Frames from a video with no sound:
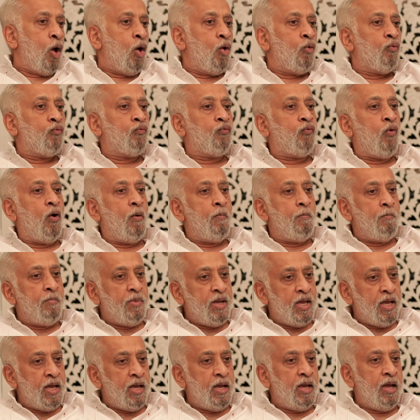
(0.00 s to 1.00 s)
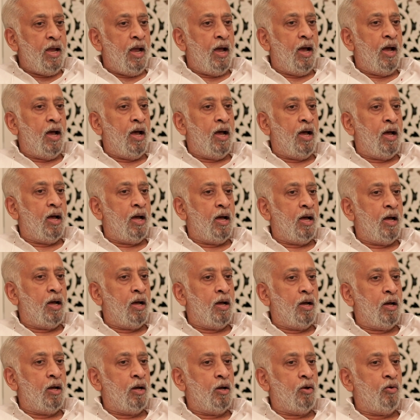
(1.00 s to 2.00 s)
For me,
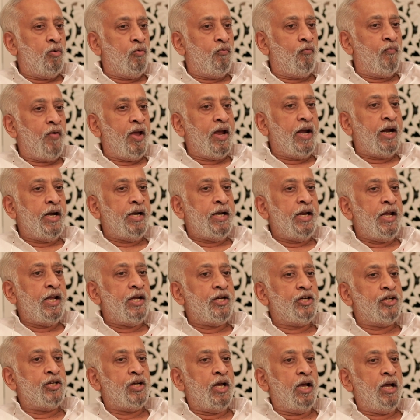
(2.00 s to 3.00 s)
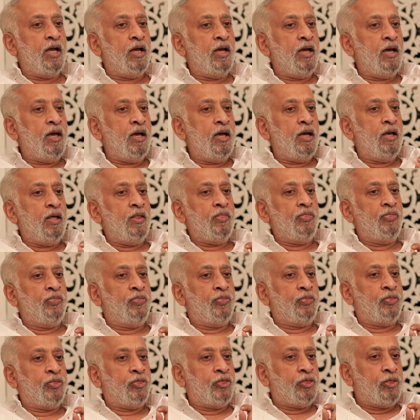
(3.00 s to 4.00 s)
Venkatesh,
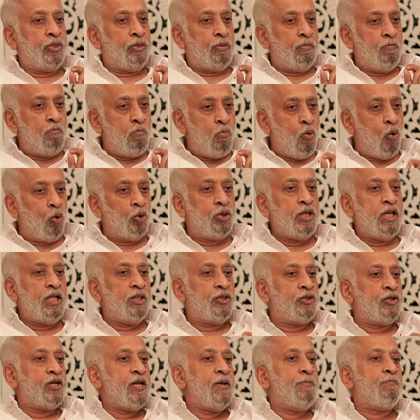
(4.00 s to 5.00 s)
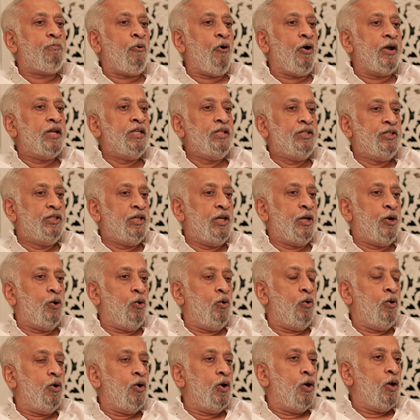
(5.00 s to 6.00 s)
Modi
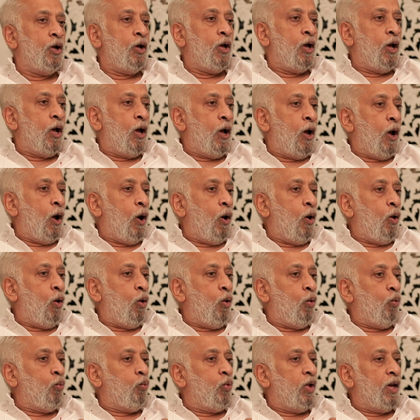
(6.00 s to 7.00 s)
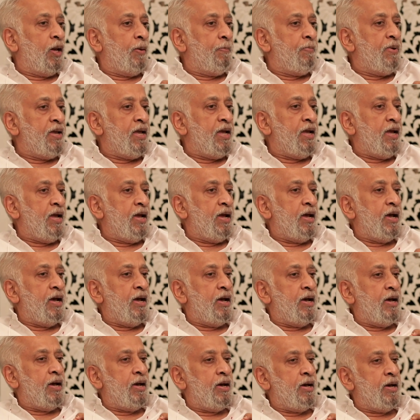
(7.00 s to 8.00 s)
3.0 will be
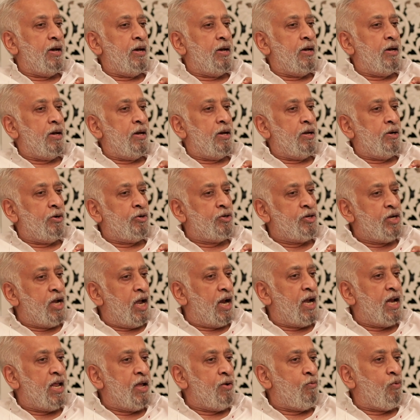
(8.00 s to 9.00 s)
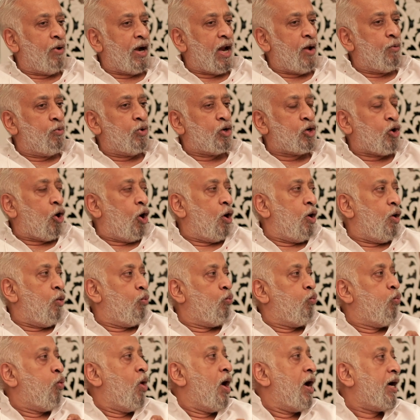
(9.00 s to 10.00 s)
really what I would call
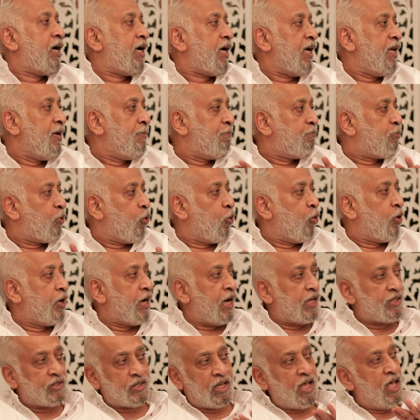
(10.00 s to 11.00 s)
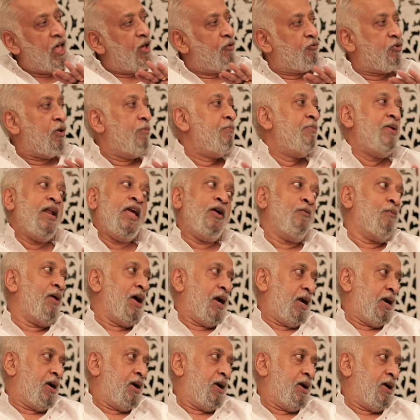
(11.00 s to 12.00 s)
work in progress from day one.
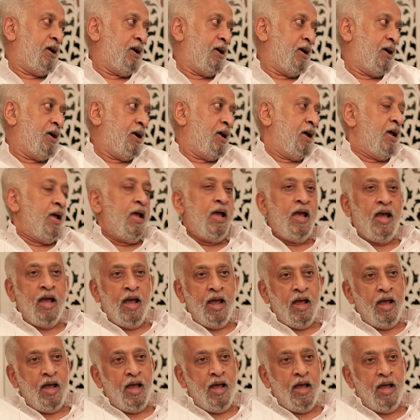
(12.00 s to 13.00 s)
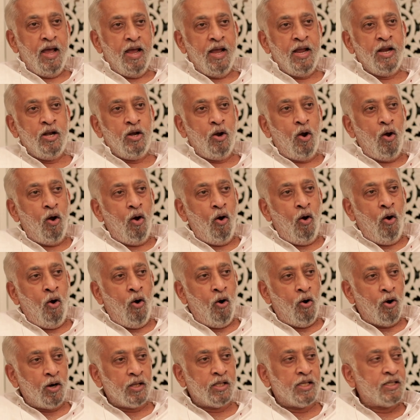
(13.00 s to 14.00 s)
In all